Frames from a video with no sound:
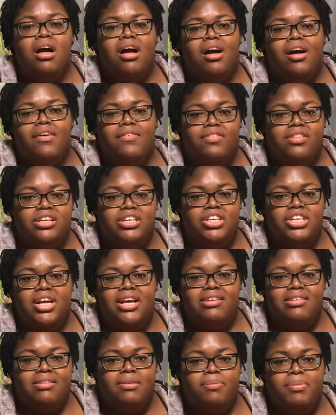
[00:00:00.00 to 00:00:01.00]
of the
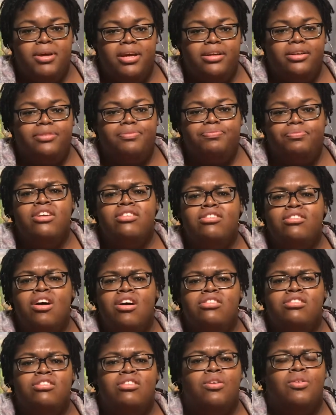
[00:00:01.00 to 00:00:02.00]
Jezebel. There's
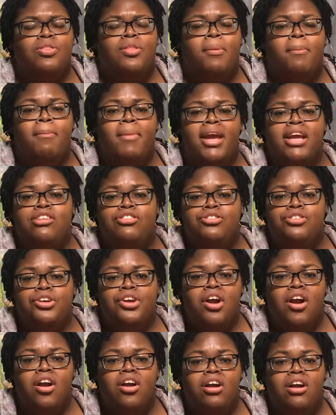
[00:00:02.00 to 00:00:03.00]
also the
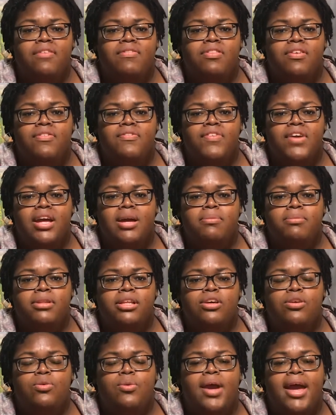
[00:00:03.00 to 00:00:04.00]
matriarch of the
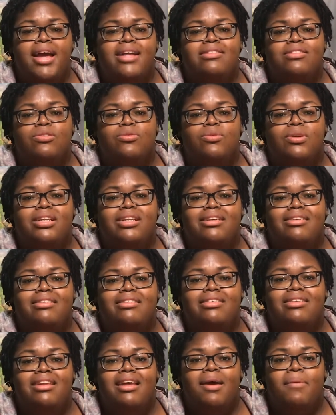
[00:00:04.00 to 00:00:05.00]
family who had to really
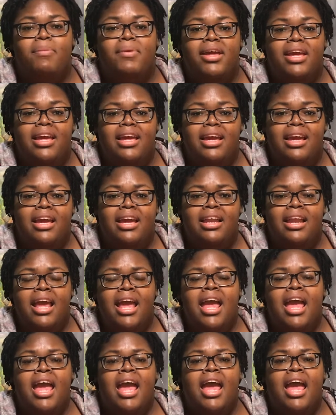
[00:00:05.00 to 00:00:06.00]
step in
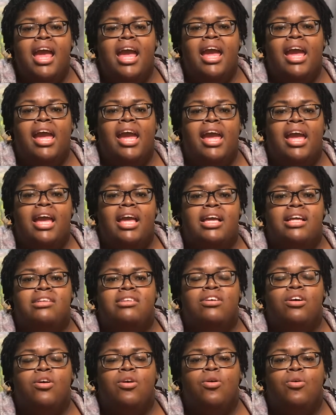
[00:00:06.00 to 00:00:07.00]

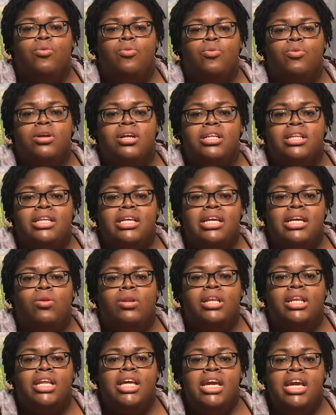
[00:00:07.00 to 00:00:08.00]
and really
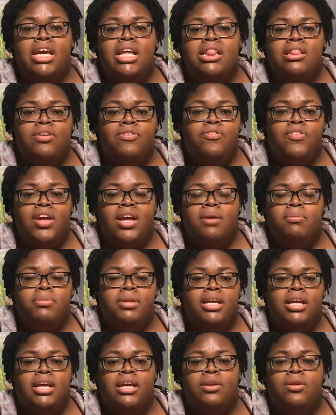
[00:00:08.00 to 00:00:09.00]
lead the
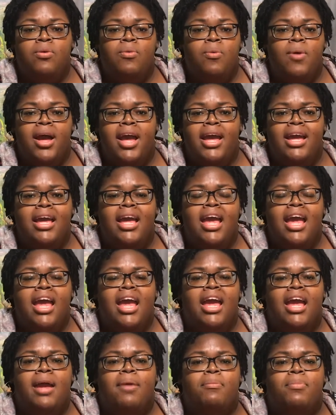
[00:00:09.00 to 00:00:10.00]
family in a way.
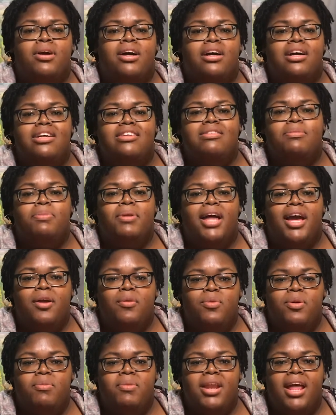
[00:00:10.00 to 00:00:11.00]
And because
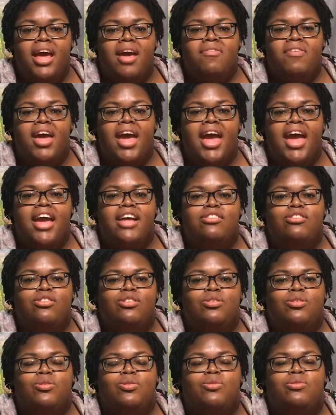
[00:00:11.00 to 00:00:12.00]
black women have had
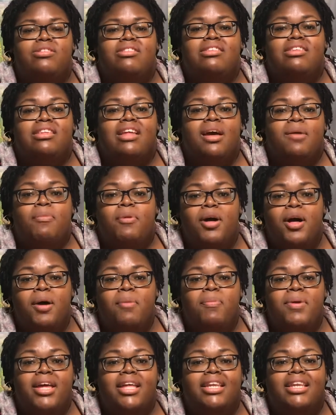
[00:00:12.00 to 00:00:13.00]
to step
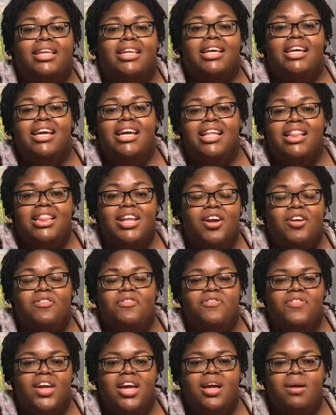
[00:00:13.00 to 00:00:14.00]
up and lead their
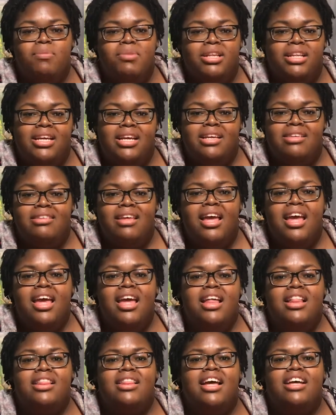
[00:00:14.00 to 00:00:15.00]
families,
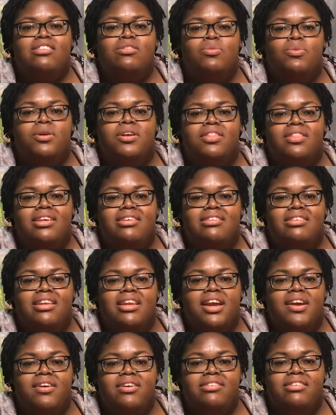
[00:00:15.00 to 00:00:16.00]
that's where this
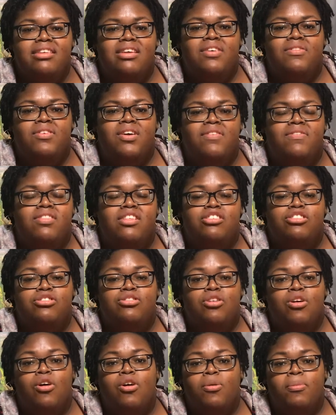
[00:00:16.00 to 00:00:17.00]
narrative of the
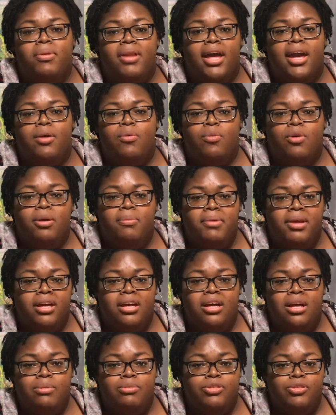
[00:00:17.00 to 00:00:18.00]
strong black woman
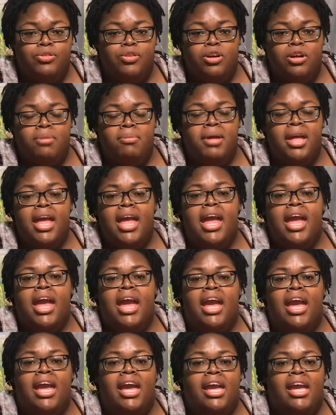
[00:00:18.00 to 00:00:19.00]
comes from.
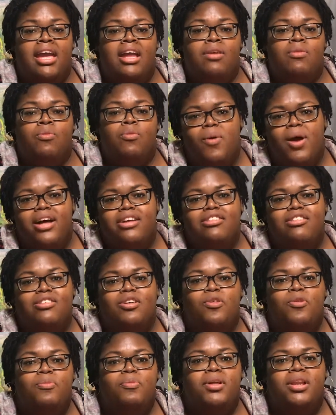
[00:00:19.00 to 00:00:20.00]
And why
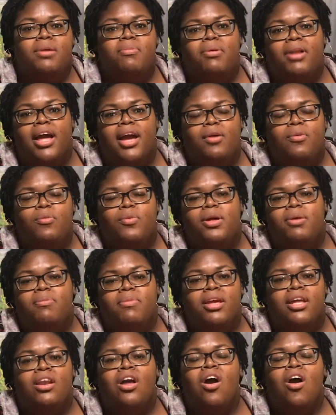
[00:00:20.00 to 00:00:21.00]
so many black
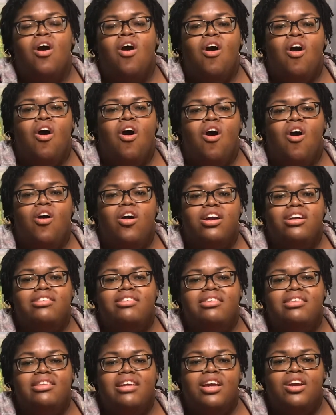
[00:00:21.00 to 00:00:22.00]
women are
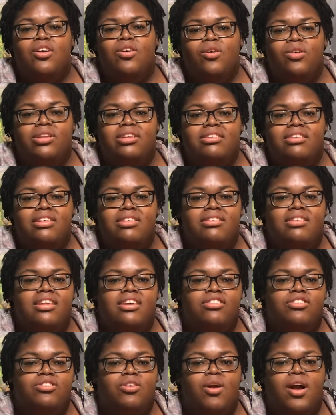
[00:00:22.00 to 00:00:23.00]
single is because
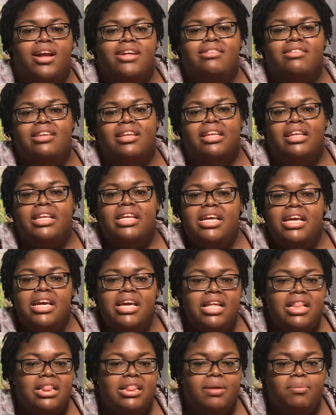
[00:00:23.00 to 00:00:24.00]
they're trying to
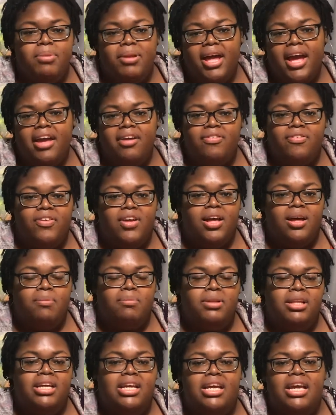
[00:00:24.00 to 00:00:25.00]
lead the black
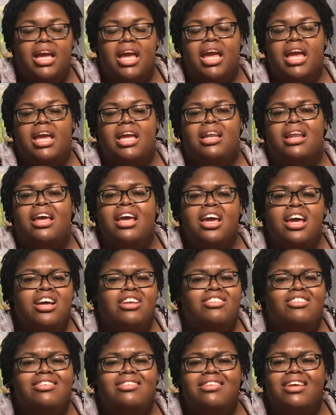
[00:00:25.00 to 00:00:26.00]
family and
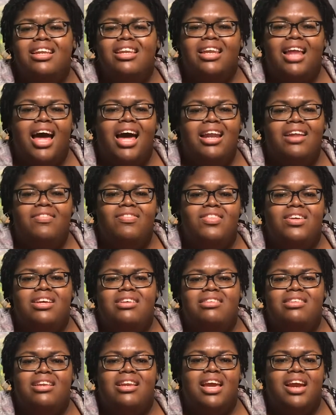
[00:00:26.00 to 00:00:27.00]
just a lot of
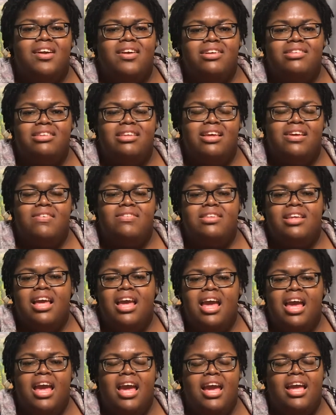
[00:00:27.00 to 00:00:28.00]
these narratives.
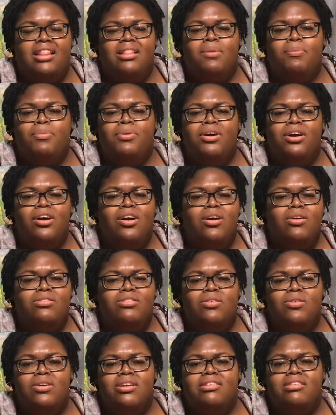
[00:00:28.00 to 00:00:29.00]
And the book
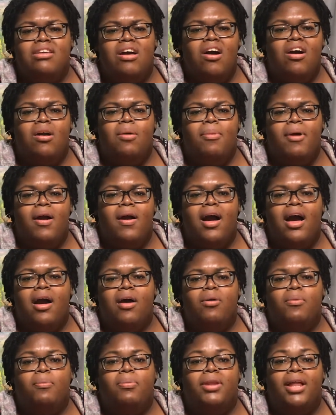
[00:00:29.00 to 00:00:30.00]
goes on to talk about
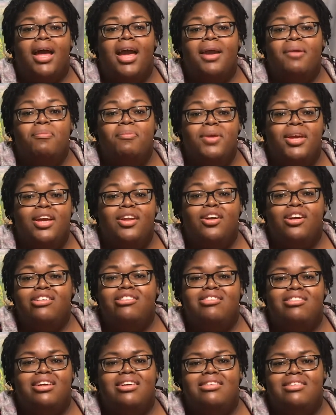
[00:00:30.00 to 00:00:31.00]
how black men are
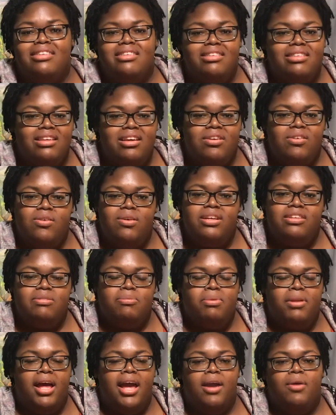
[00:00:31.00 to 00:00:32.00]
just as single as
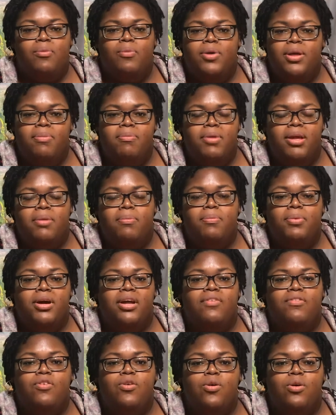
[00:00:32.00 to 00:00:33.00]
black women,
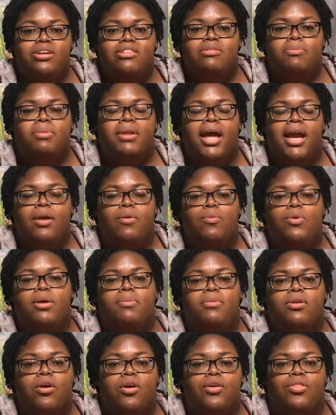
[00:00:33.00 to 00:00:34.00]
but of course, black
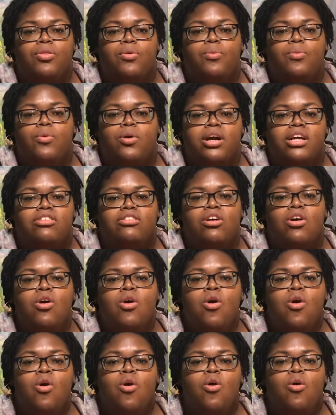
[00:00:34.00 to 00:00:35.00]
women are the ones
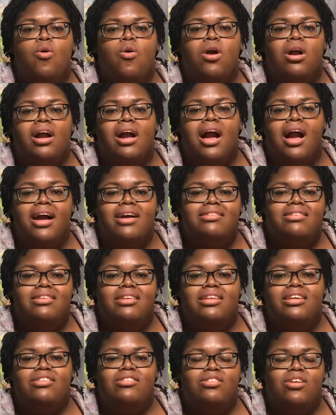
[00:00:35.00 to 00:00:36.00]
who are
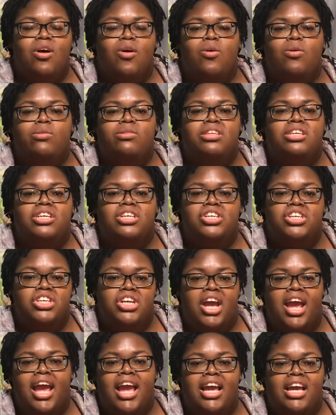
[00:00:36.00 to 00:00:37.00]
constantly told to
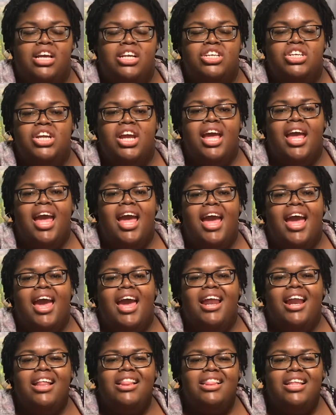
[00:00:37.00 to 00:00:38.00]
change.
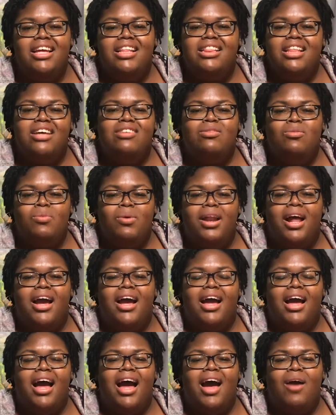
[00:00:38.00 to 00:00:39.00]
And I think that's what
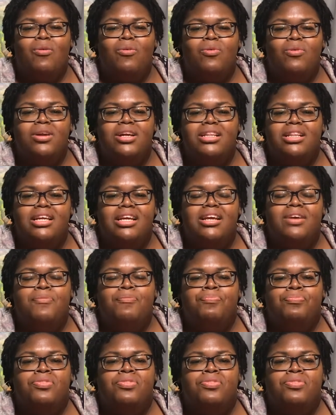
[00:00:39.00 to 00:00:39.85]
I, I really